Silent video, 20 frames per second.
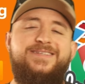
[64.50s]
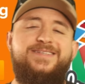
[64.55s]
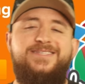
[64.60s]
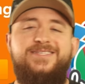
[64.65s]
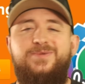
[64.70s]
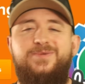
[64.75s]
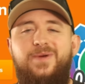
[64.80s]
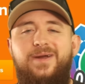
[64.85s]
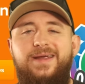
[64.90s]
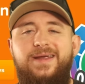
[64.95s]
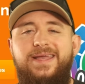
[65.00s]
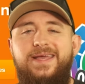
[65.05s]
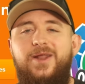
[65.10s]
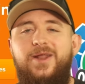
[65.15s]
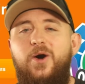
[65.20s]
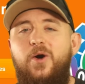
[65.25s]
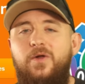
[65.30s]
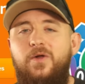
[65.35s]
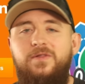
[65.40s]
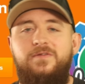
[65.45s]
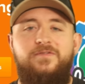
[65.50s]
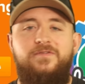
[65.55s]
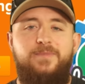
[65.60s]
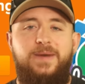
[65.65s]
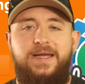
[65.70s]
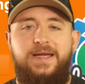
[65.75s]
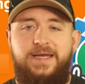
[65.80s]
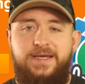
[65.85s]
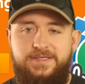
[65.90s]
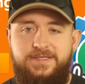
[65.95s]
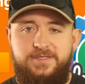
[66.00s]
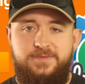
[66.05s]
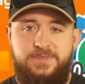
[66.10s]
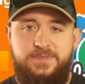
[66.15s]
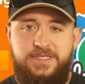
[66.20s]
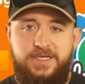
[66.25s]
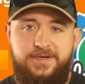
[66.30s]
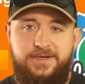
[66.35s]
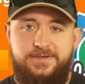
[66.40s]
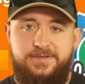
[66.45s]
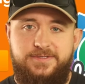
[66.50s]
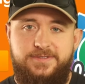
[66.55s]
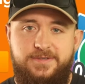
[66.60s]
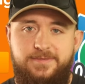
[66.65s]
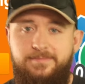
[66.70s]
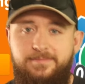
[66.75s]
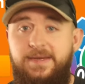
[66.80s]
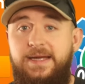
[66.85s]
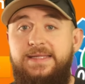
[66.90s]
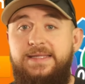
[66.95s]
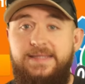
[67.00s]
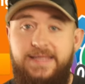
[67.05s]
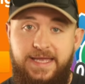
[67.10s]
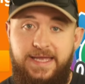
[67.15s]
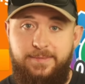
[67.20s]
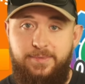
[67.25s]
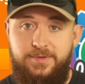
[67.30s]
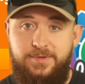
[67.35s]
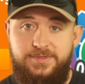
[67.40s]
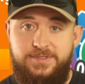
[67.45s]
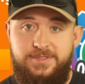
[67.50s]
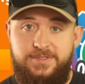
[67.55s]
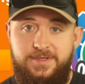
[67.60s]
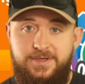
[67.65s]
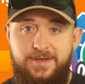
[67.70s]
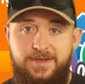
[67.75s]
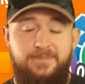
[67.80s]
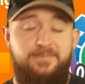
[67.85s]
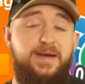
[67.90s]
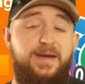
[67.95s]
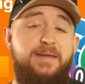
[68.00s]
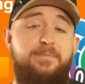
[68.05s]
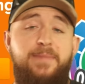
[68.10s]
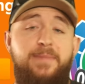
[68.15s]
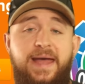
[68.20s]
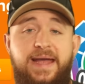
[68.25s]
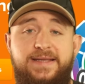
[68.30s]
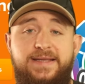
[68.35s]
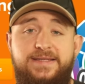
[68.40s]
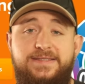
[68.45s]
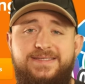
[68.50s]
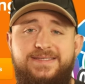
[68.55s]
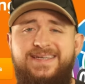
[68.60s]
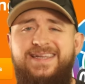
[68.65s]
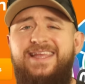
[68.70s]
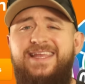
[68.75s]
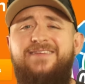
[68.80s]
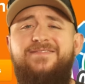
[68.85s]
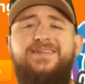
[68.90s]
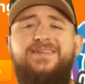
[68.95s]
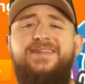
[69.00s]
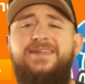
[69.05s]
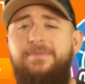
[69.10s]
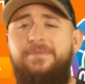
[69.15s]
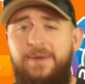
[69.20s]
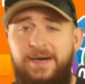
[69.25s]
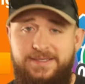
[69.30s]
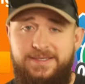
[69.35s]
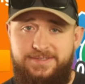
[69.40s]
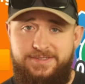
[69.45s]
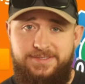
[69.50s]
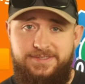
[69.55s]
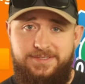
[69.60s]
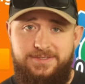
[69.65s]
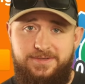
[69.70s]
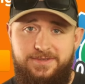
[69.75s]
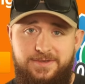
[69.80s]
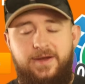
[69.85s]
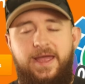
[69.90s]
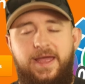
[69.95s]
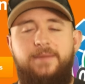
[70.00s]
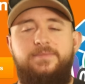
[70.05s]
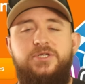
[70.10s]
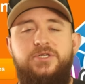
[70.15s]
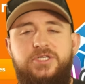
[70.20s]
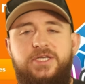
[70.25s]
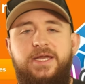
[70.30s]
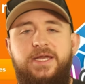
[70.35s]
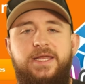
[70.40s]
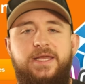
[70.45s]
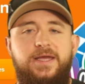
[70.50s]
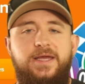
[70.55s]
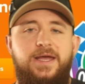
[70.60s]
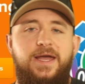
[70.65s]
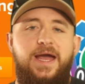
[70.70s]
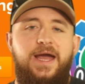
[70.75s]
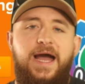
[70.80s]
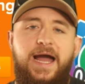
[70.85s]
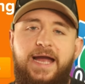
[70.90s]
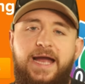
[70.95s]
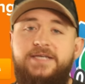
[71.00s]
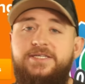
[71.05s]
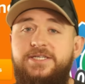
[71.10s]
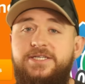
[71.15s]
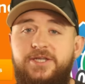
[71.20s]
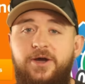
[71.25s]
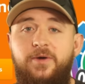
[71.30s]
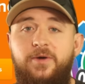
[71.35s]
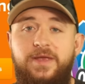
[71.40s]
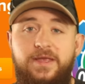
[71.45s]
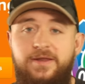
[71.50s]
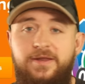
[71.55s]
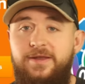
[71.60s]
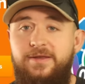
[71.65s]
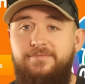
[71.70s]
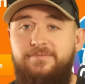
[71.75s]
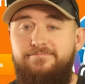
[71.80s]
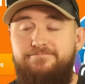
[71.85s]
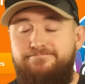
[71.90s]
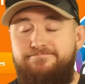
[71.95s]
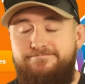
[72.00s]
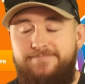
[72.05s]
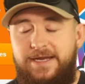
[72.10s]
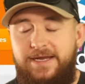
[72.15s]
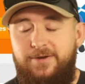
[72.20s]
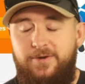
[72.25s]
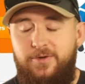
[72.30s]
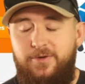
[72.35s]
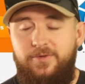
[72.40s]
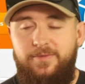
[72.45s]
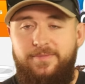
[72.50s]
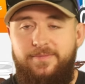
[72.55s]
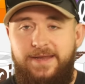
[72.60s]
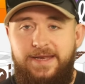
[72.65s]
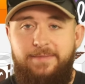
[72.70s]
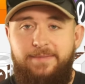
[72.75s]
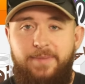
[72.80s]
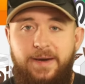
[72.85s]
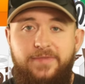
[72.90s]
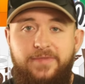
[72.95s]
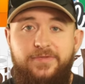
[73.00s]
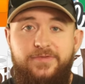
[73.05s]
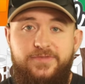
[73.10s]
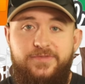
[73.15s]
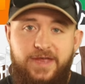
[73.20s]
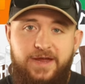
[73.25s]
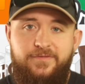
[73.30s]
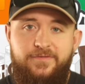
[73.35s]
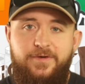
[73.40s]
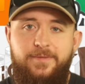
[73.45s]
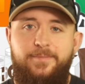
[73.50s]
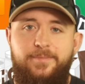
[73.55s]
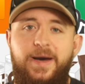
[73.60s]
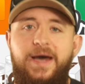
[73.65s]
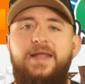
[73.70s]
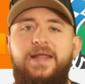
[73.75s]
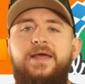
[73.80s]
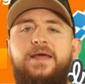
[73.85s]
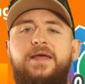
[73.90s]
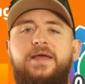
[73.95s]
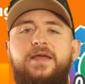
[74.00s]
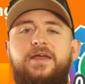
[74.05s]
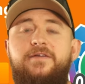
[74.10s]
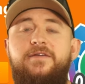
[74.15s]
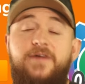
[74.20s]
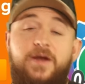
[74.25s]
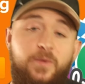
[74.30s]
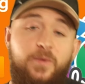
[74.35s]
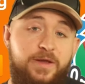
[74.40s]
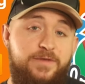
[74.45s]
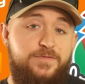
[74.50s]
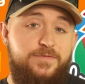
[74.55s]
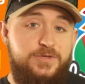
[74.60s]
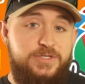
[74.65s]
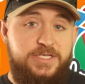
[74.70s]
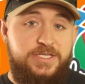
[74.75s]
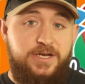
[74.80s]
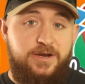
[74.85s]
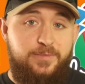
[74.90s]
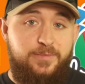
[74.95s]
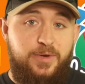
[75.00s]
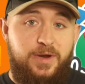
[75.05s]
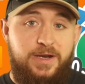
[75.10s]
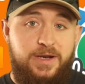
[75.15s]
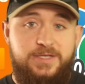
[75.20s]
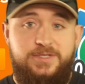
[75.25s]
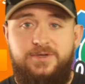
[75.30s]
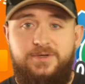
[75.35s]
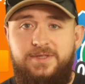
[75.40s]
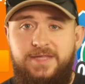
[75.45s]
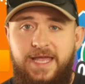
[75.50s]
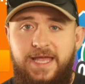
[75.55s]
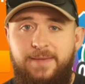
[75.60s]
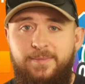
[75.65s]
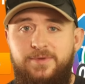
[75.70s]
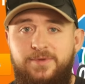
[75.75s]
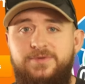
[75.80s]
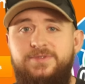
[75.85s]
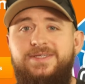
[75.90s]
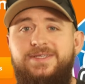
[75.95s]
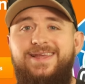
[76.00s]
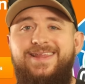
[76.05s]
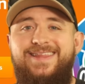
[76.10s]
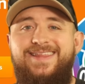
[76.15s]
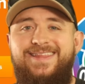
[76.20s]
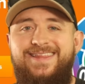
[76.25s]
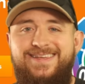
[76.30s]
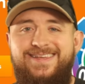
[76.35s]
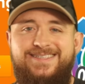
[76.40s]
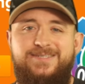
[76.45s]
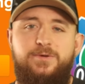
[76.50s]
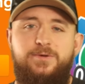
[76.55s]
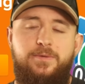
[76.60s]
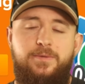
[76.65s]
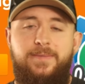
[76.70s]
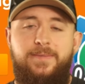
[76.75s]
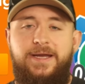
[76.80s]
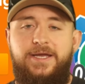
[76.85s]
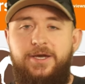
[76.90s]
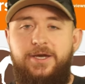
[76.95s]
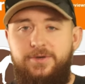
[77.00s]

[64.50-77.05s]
this is where I get all of my custom stickers, my labels, my magnets, and even the buttons. Okay, I'm just kidding. I actually don't eat any... I don't order any buttons ever, but if I went for sticker products or labels, this would be my